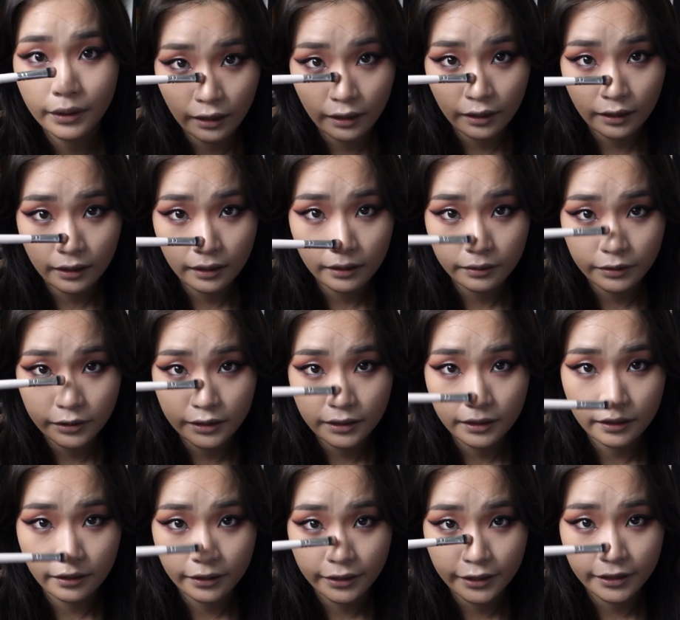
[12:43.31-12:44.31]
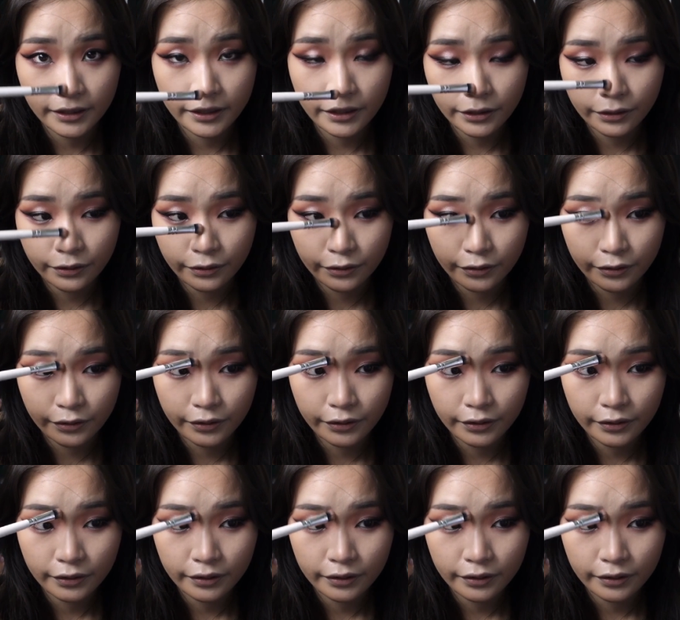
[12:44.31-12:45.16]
and just going to